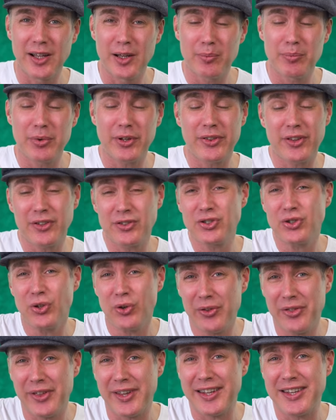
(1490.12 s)
But the
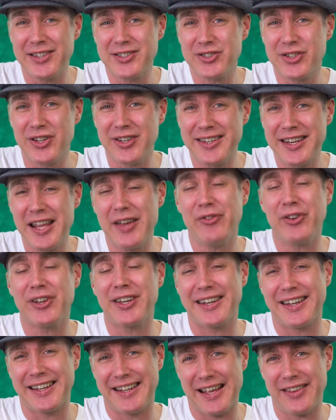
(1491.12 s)
sure thing is, you're never
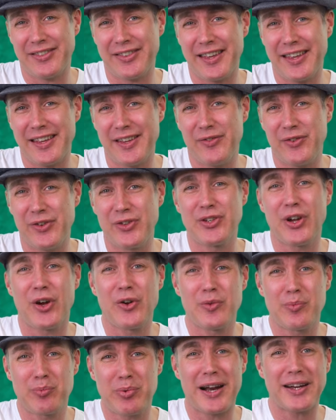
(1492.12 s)
going to get there if you
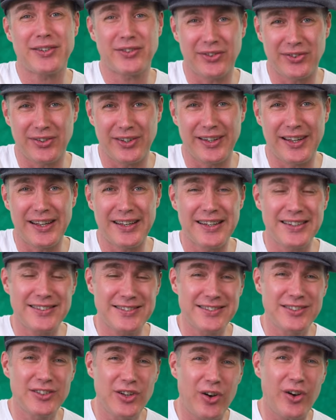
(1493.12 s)
don't practice it. And
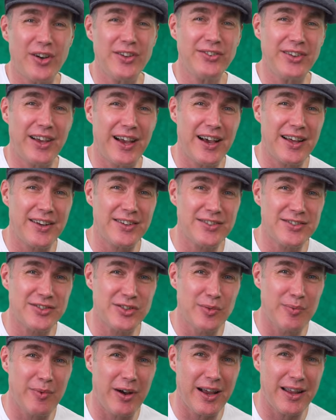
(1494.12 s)
it's not as hard as
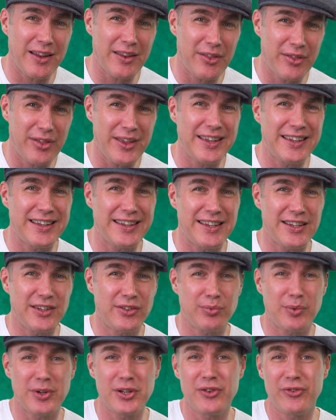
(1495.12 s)
you might think it
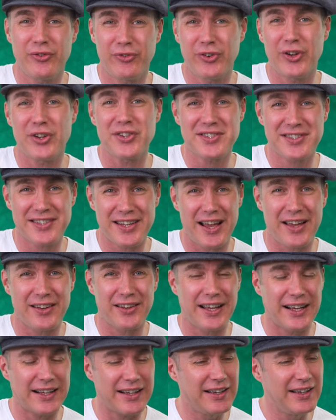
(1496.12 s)
is when you first start.
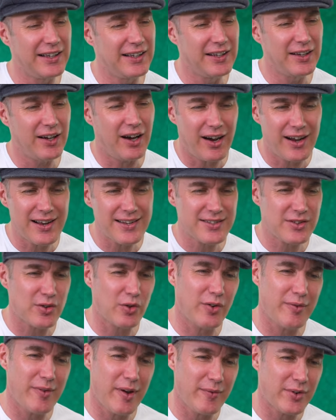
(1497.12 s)
Like, I
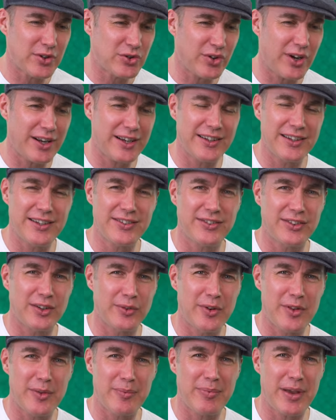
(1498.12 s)
still remember trying to listen to
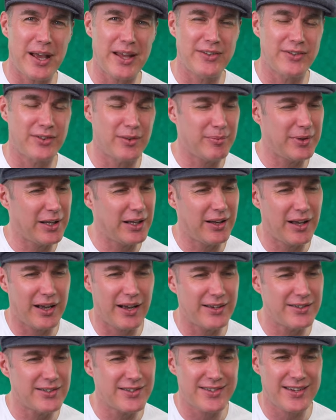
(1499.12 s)
rhythm patterns and being like,
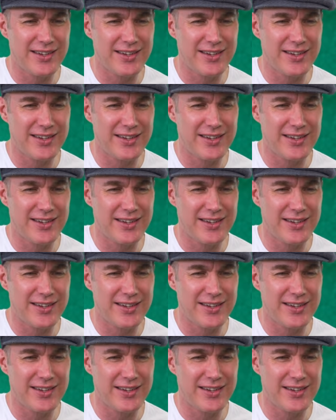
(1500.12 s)
I just